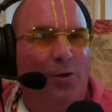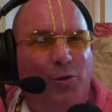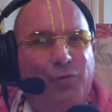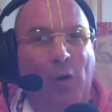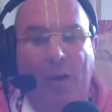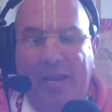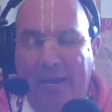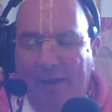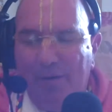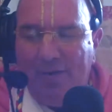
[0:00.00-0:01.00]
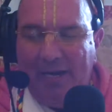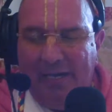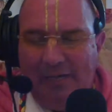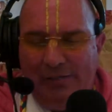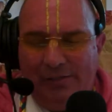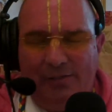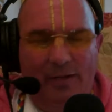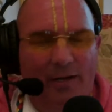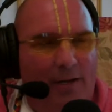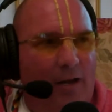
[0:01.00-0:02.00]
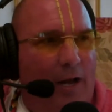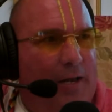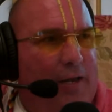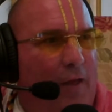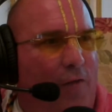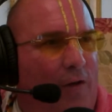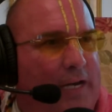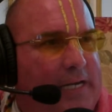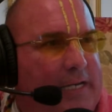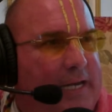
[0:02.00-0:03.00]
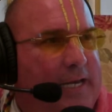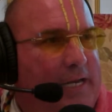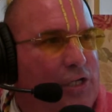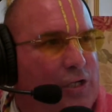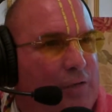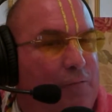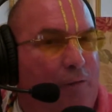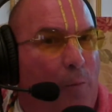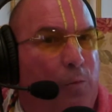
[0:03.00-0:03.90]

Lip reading: So here is another indication from